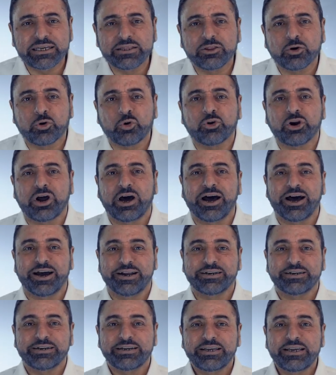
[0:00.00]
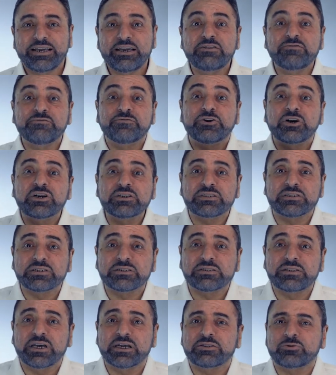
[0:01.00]
in the Quran, in
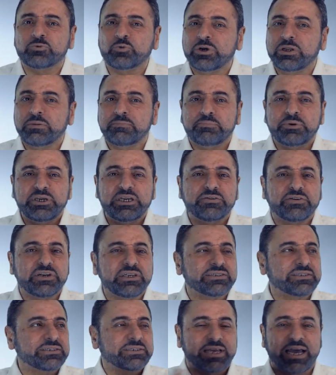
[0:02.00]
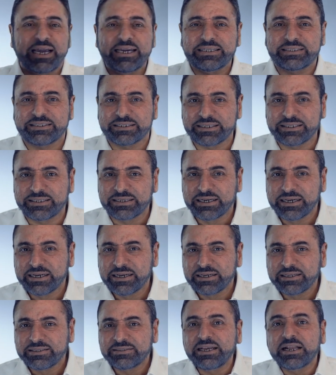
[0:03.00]
verses that will be recited
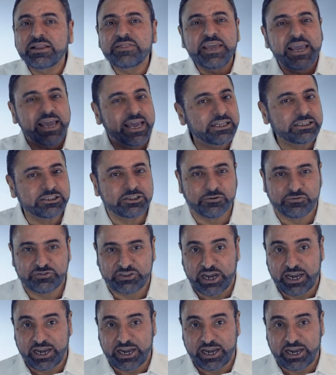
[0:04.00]
till the end of